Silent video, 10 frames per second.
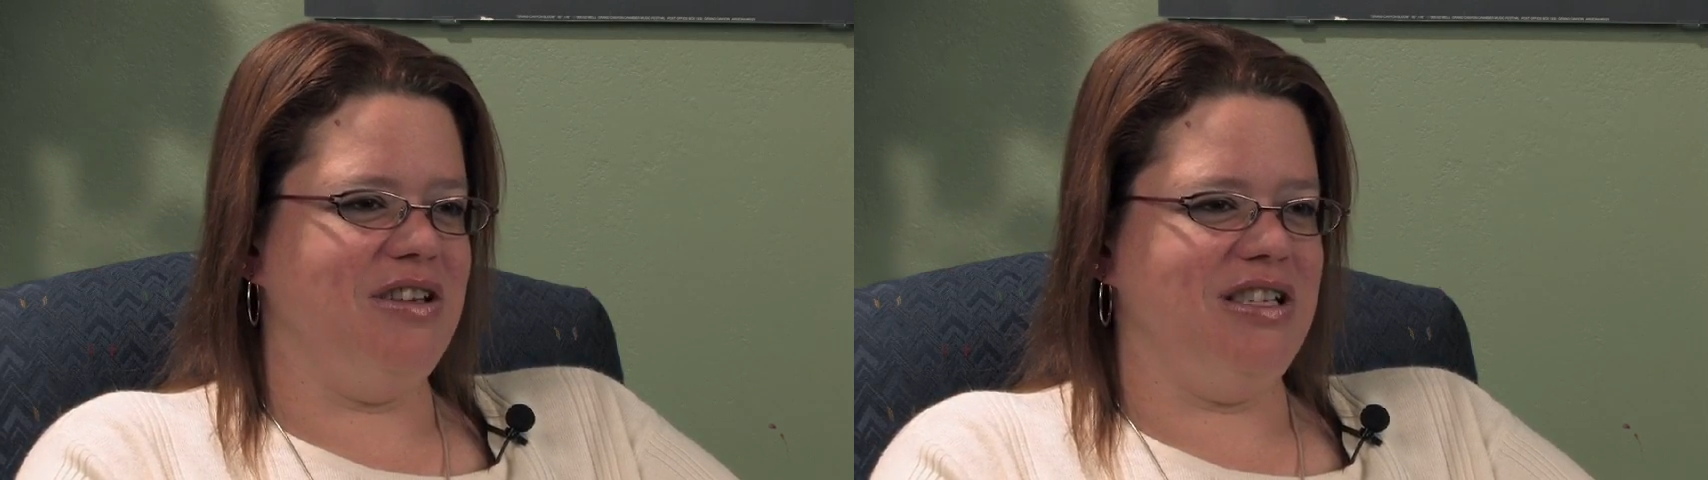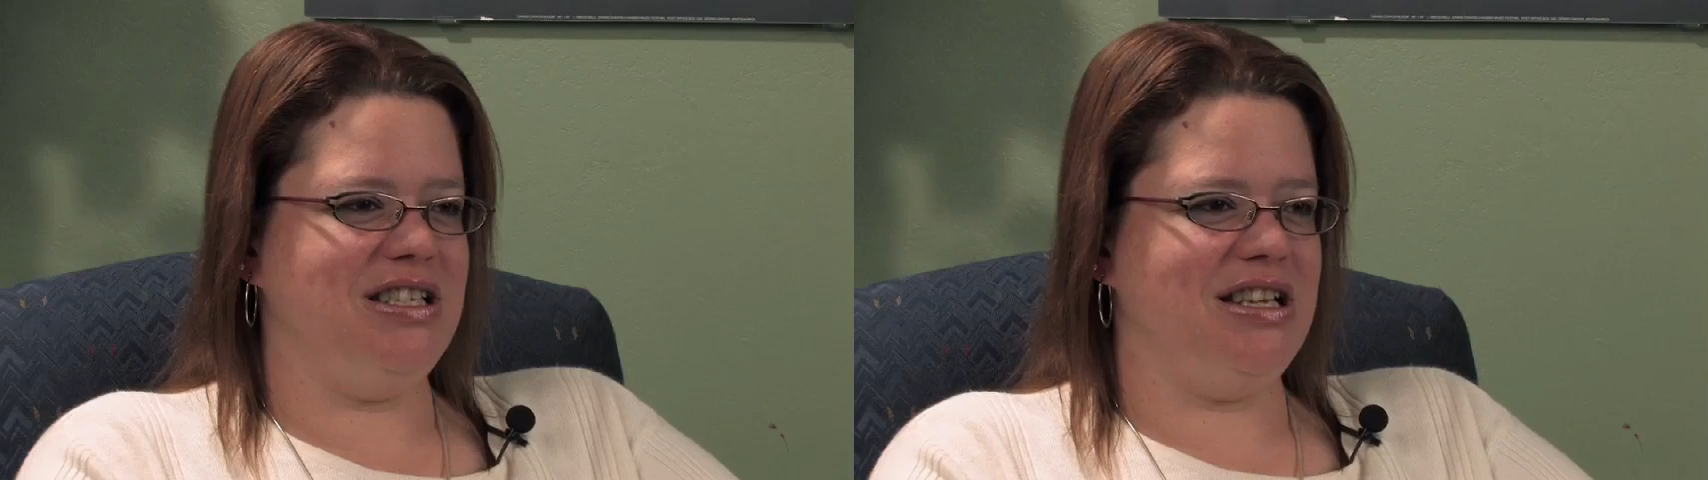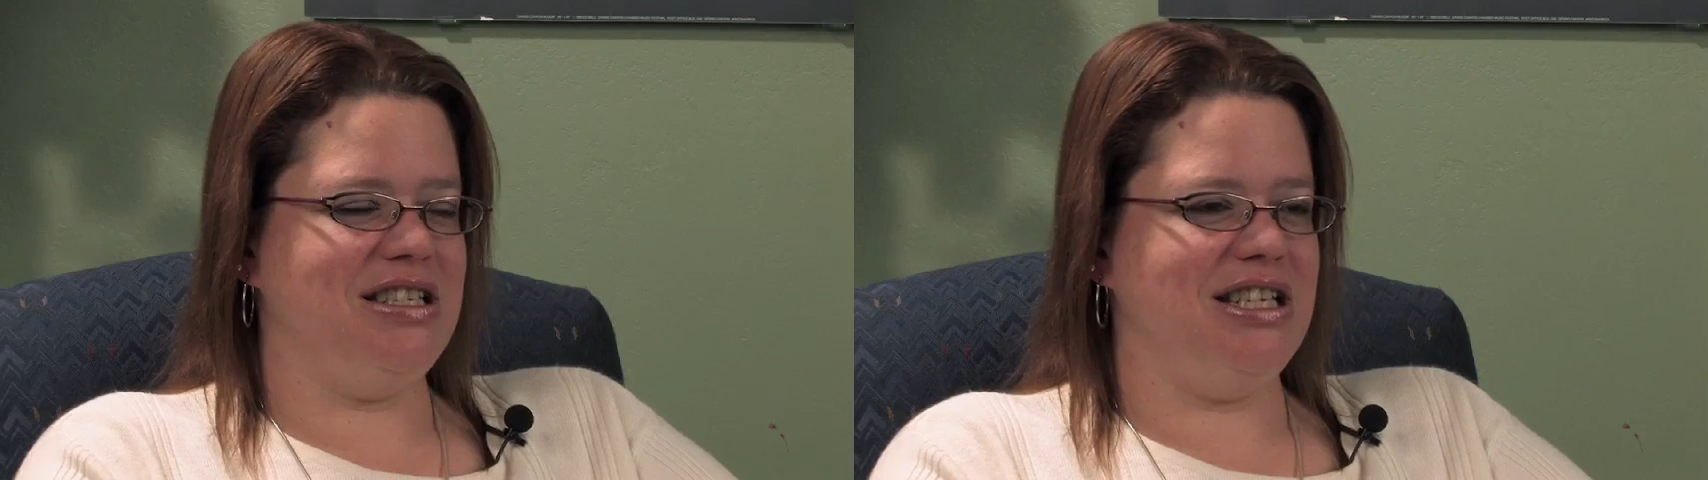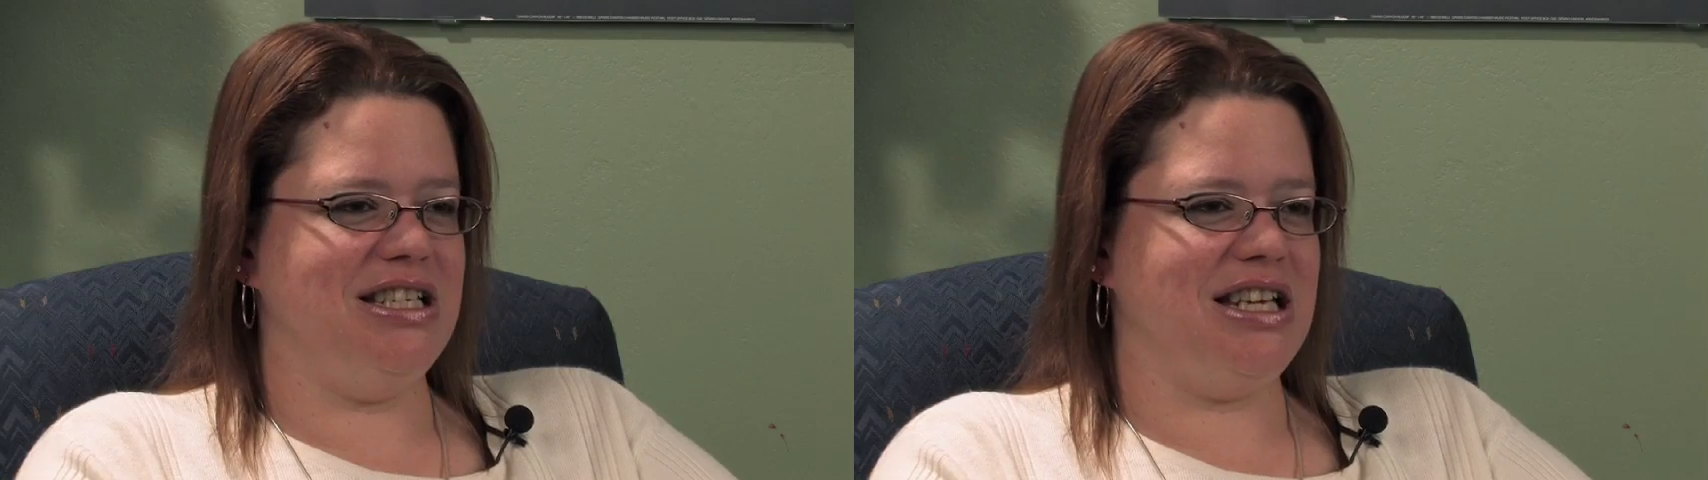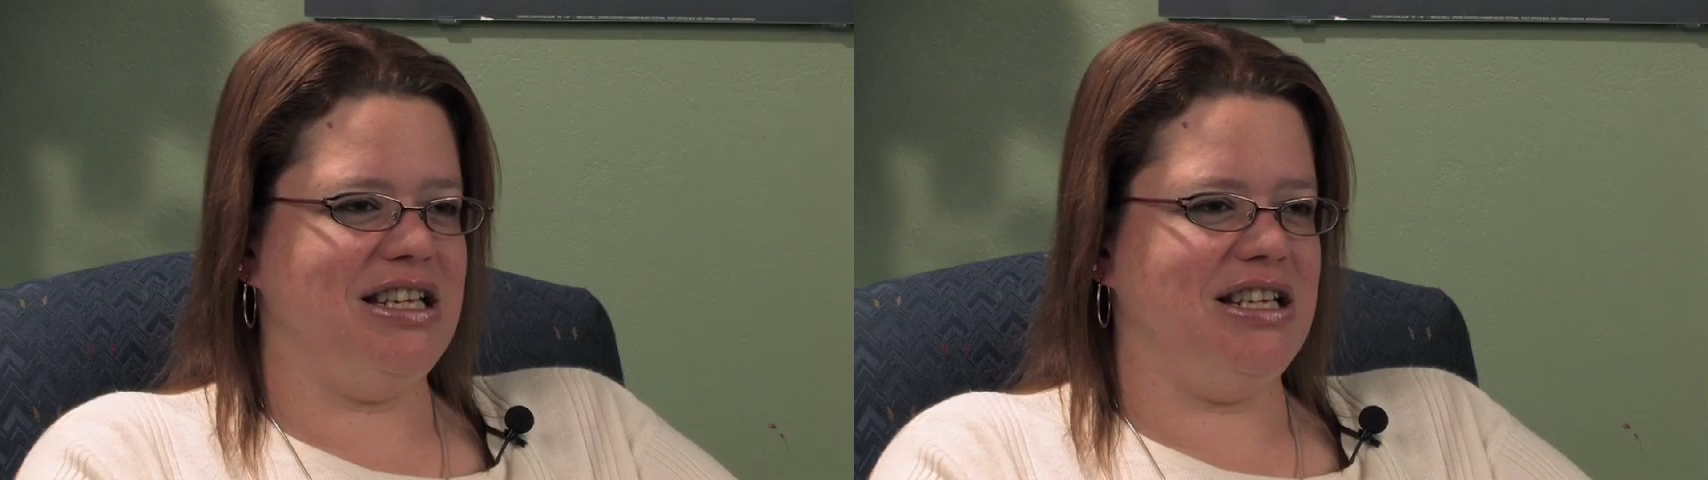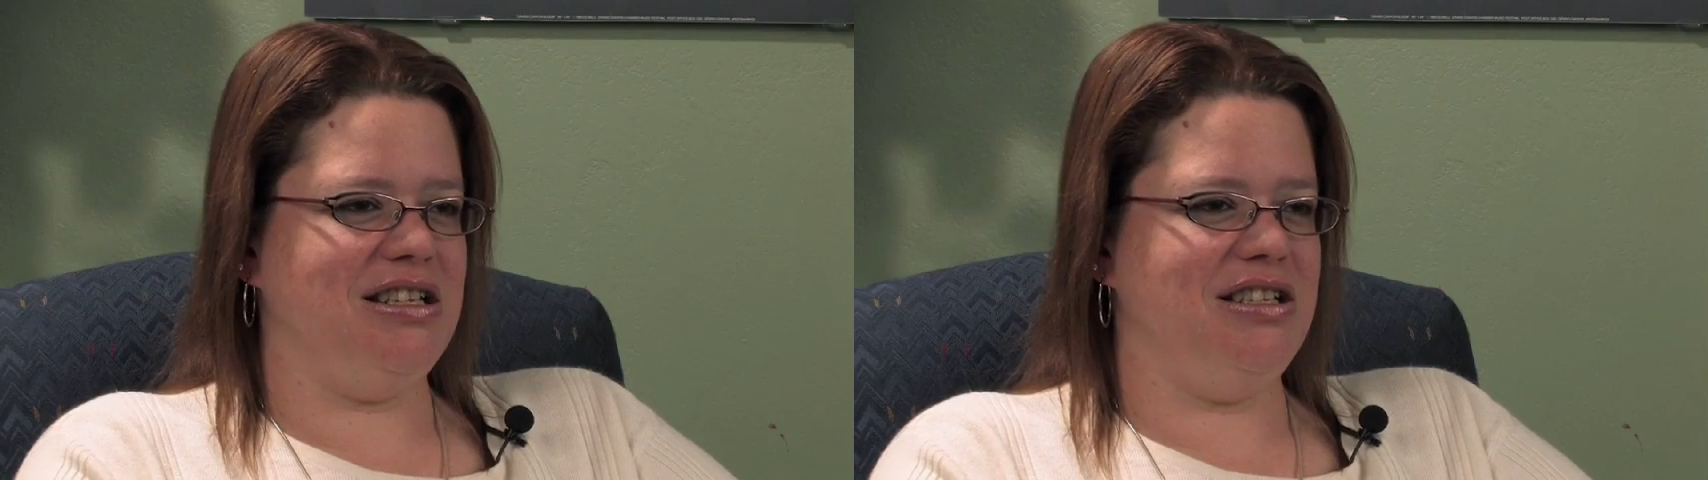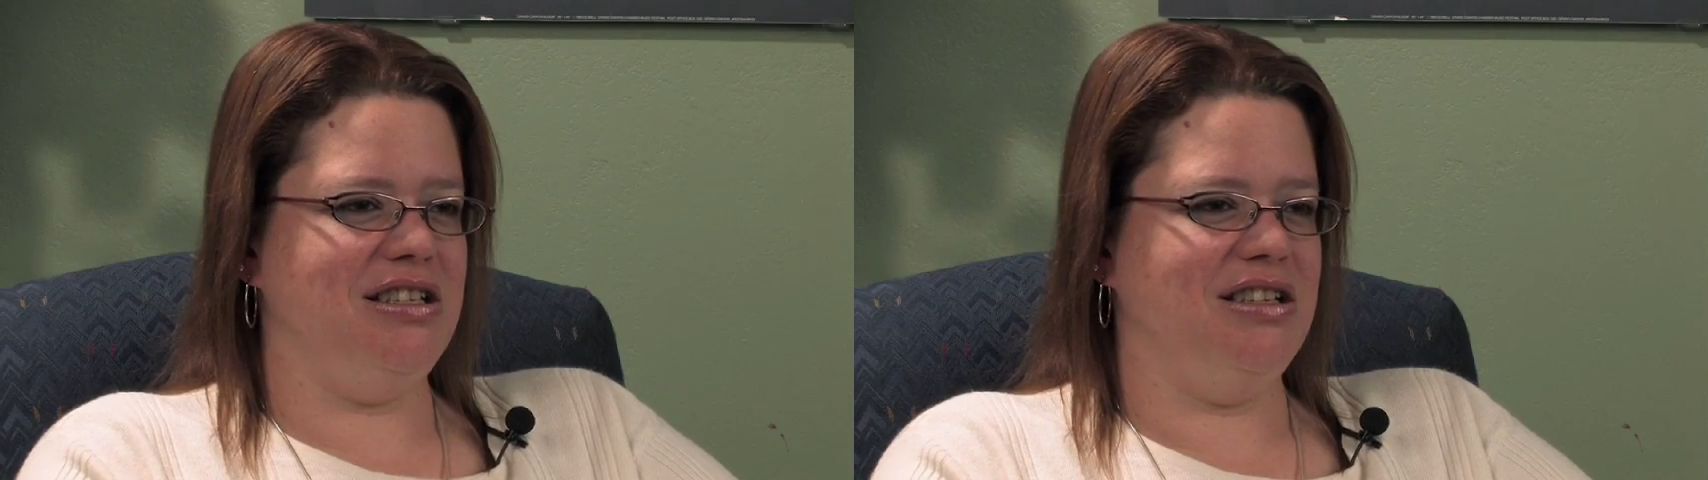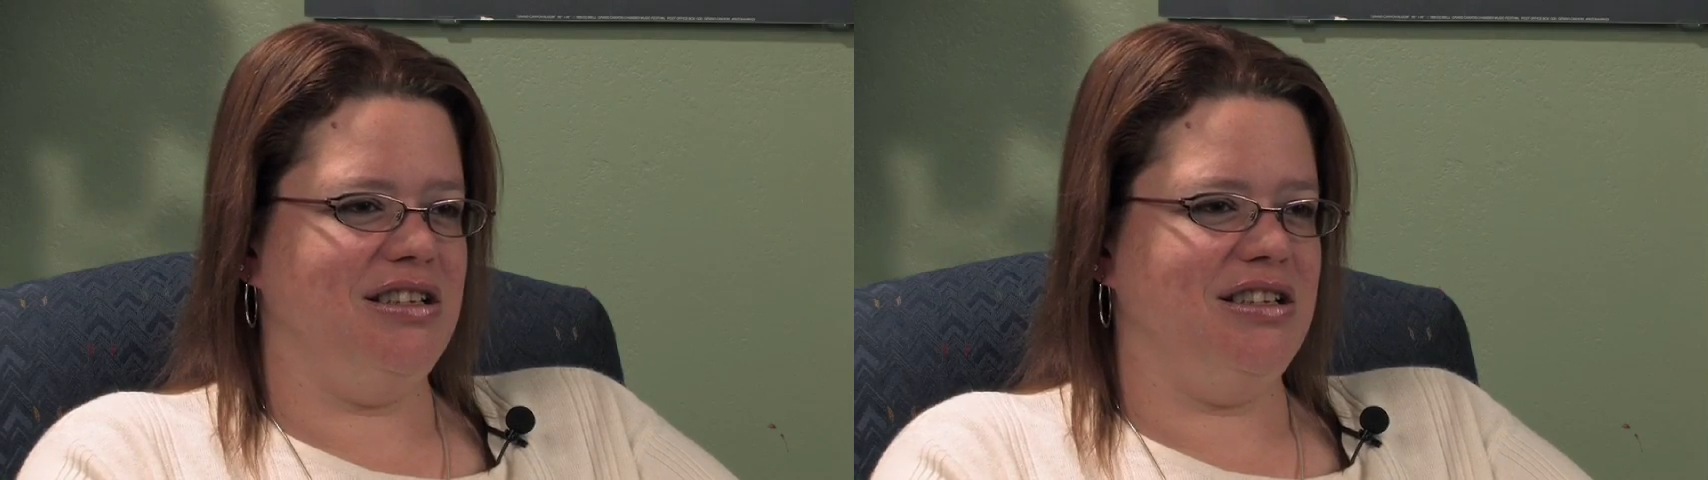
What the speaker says: the necessities I needed